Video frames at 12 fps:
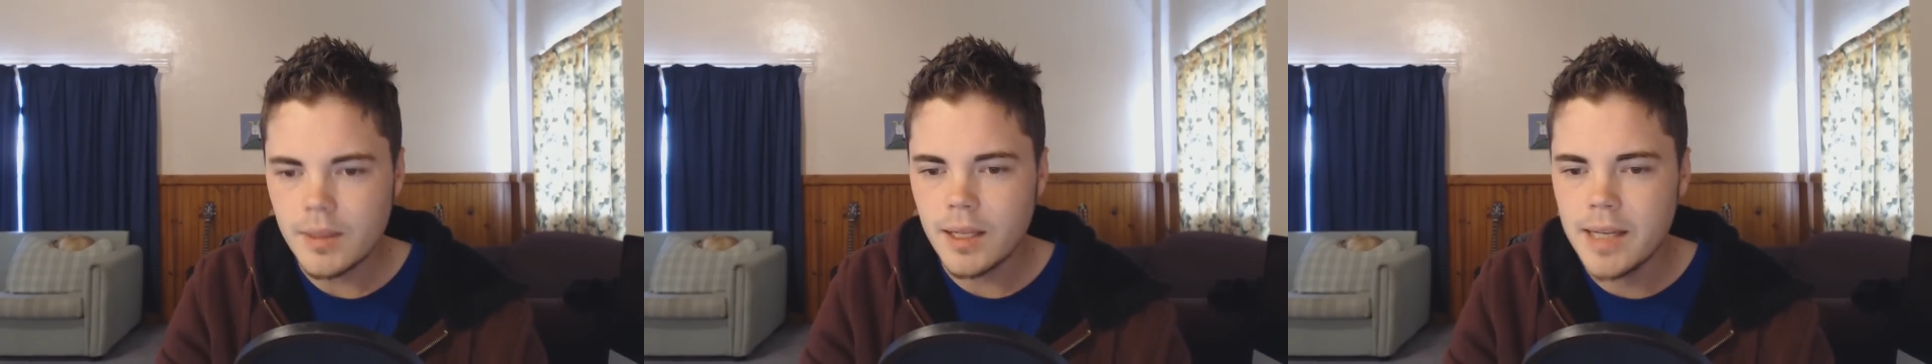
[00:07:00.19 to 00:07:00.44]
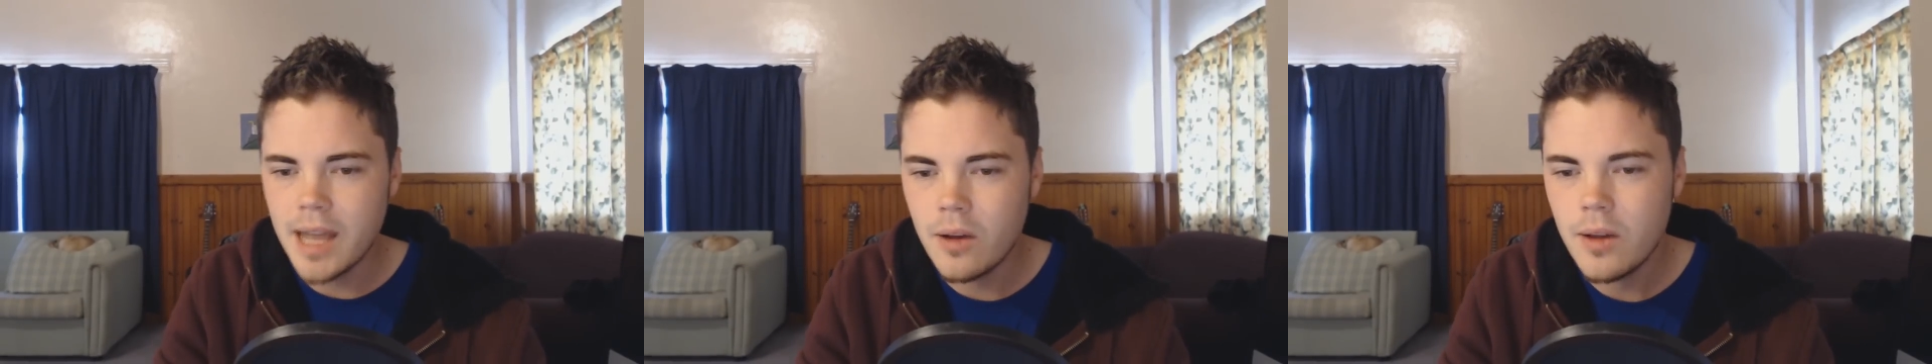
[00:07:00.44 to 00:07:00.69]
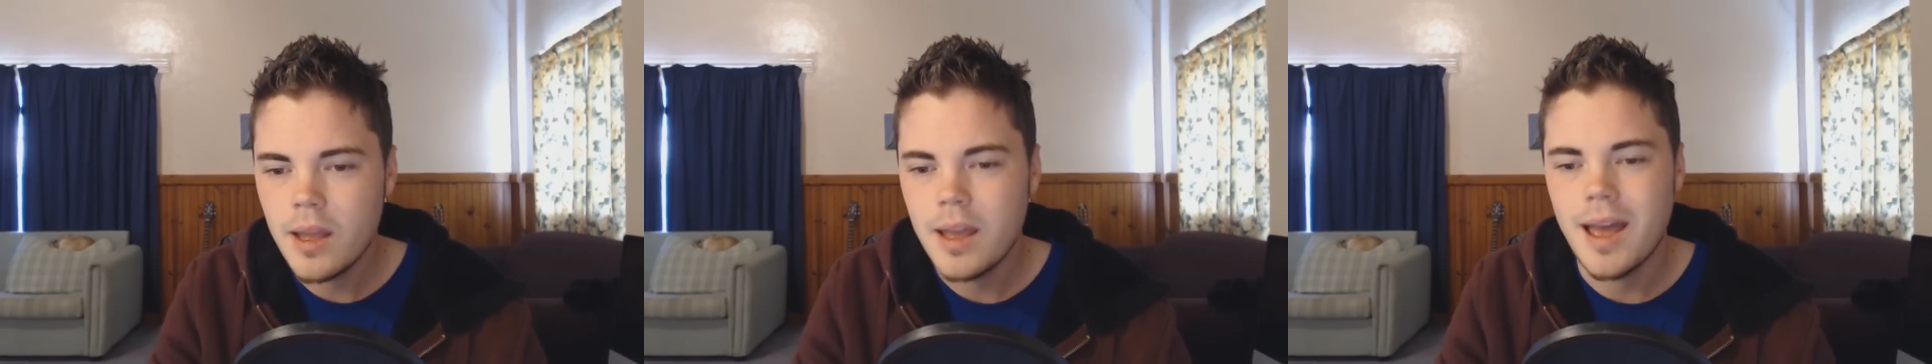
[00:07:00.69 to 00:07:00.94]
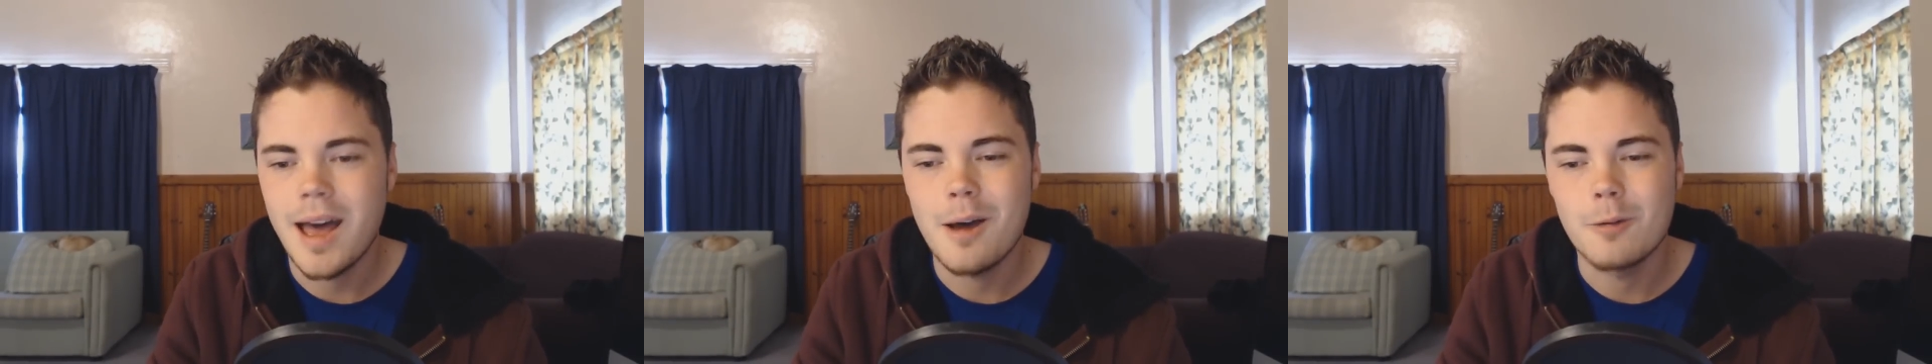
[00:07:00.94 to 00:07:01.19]
Now,
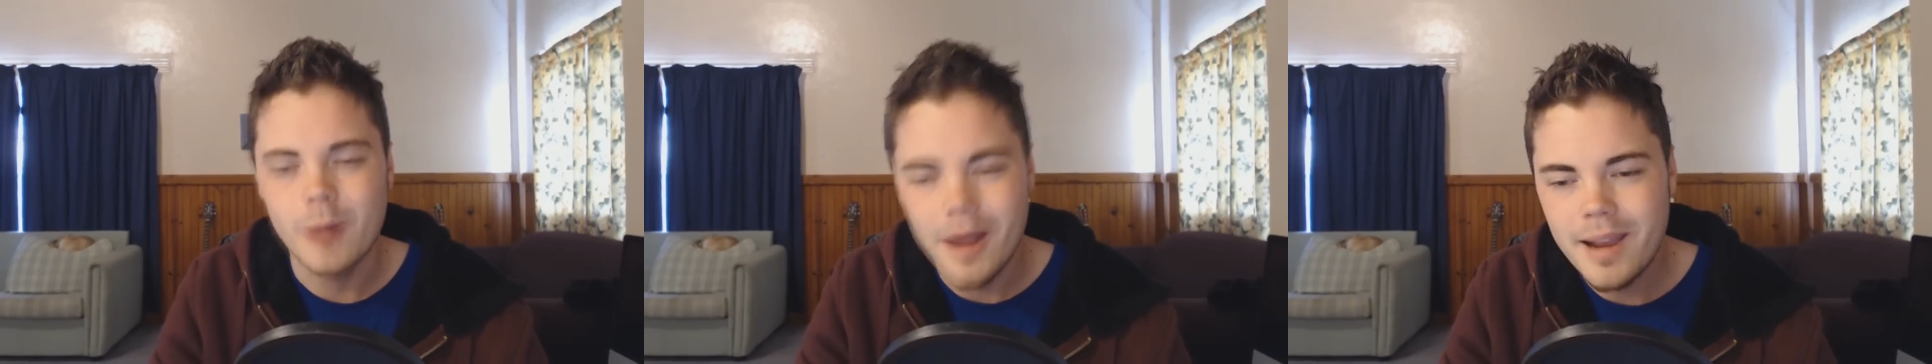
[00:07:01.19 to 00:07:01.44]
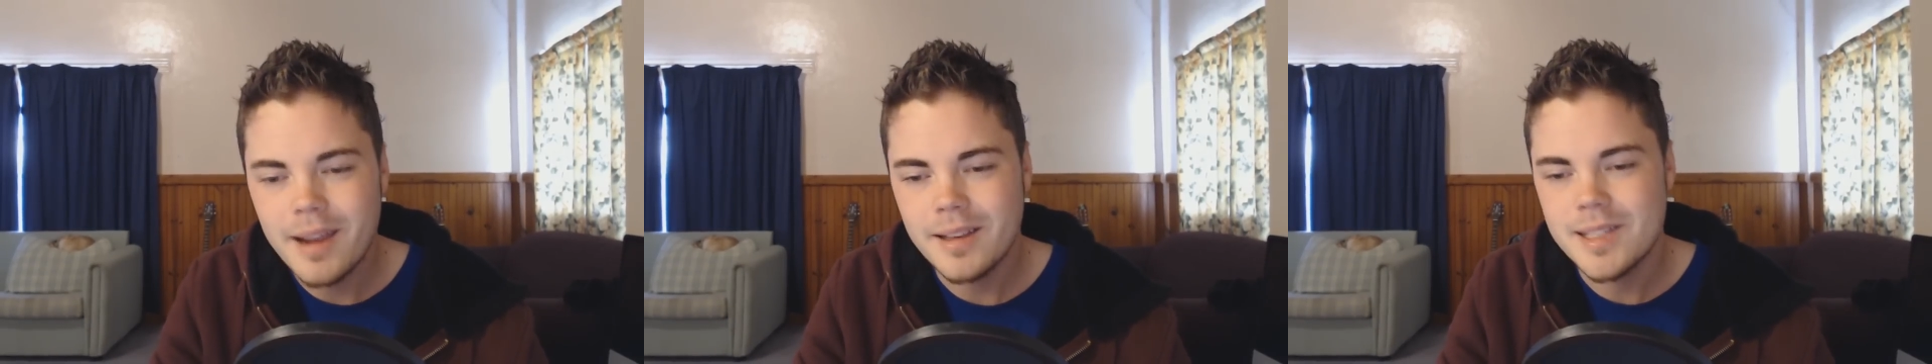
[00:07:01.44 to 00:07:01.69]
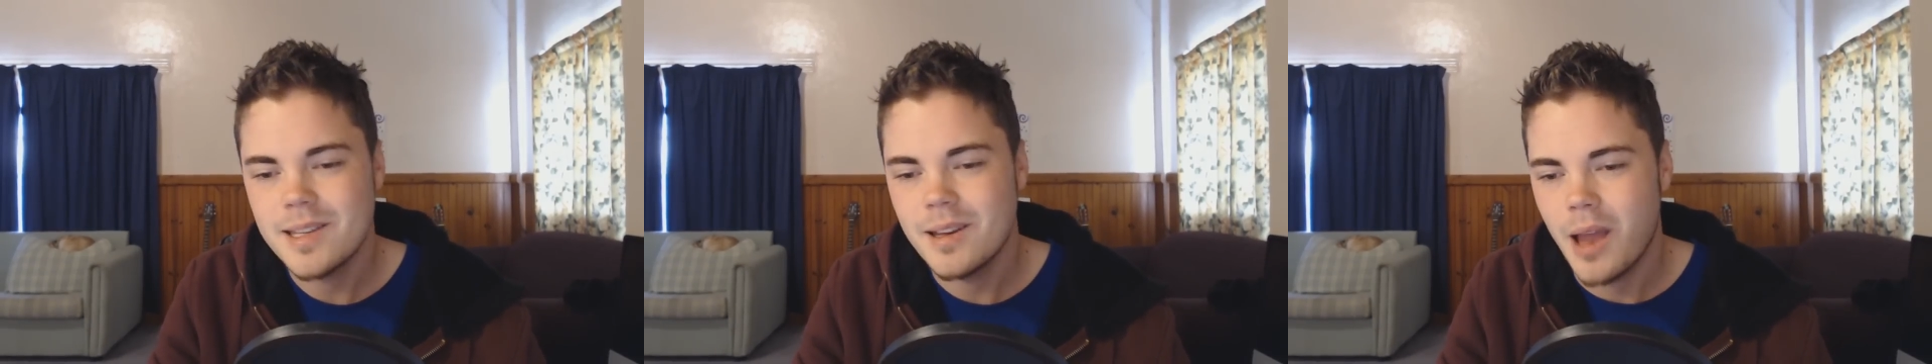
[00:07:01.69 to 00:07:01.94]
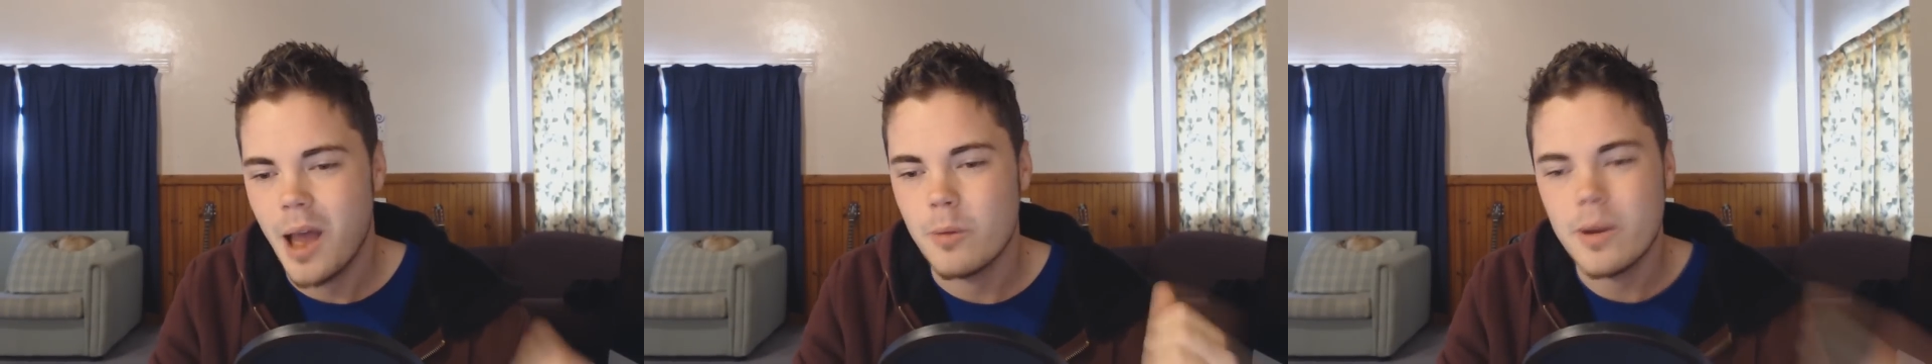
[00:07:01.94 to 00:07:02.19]
rare
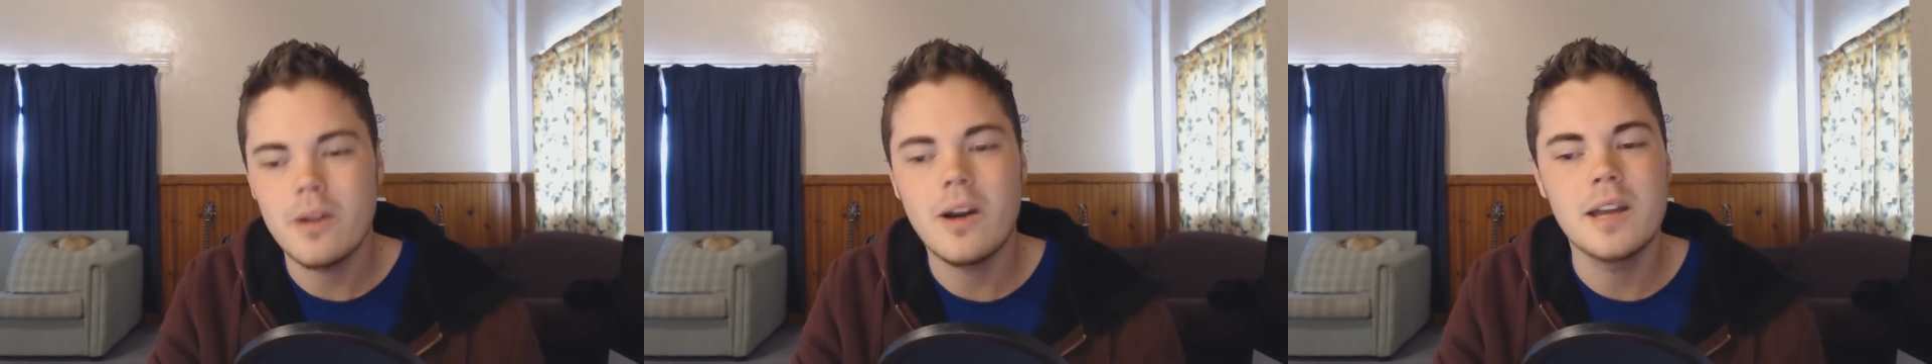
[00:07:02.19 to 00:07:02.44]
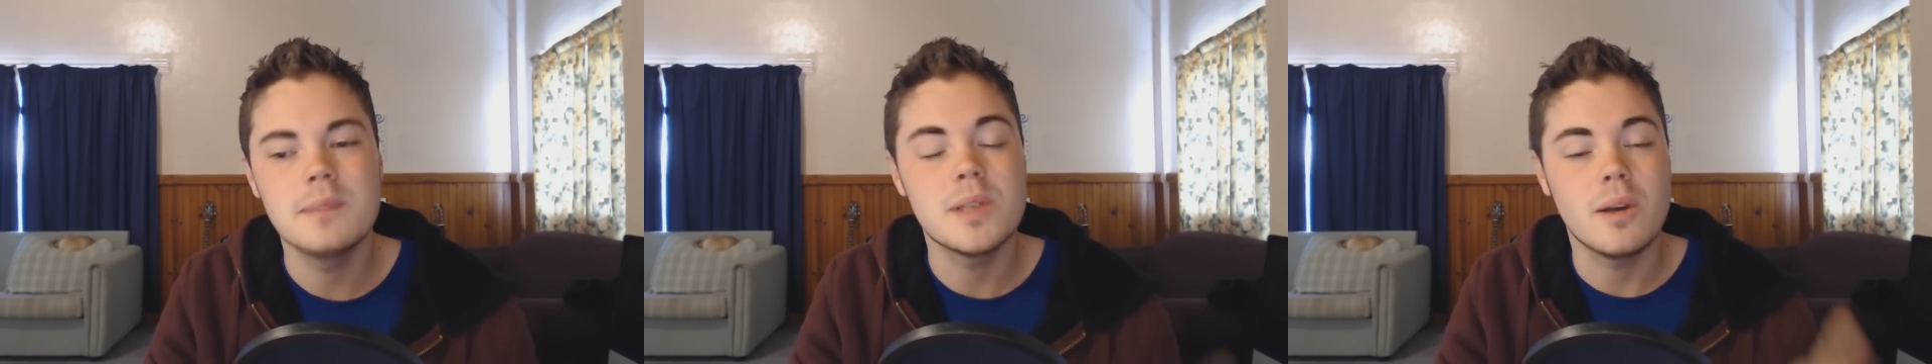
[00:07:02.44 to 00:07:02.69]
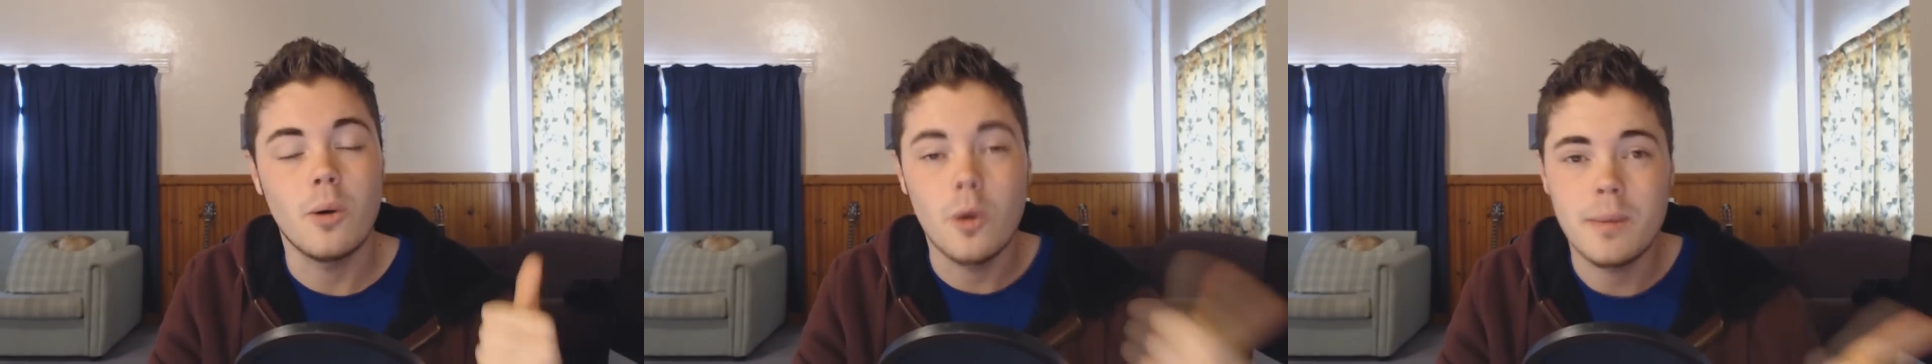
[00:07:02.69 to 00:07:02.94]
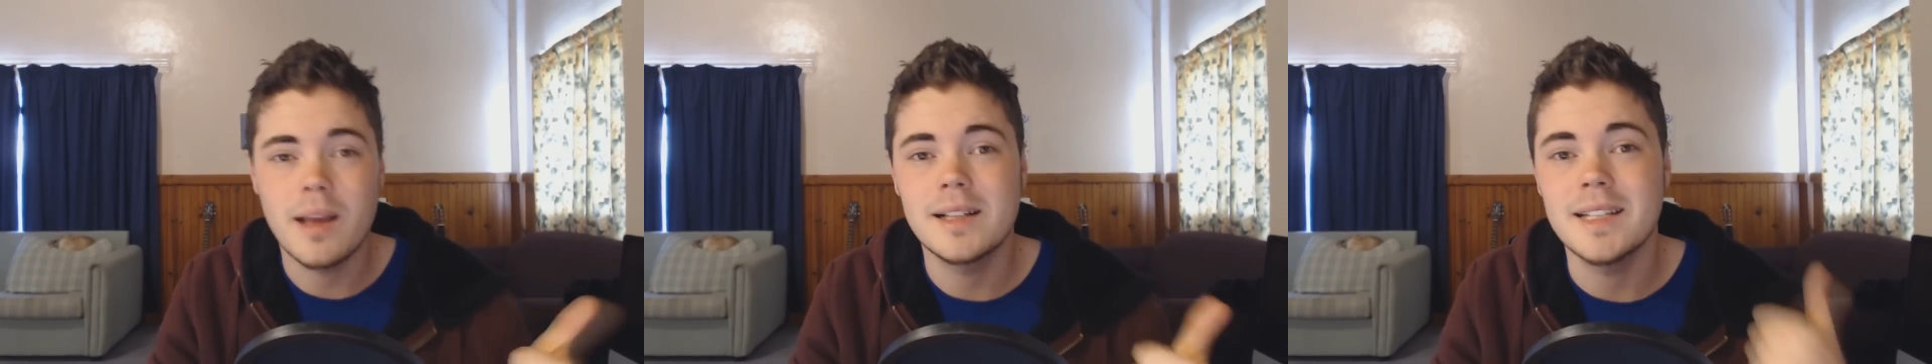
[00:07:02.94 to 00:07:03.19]
items are automatically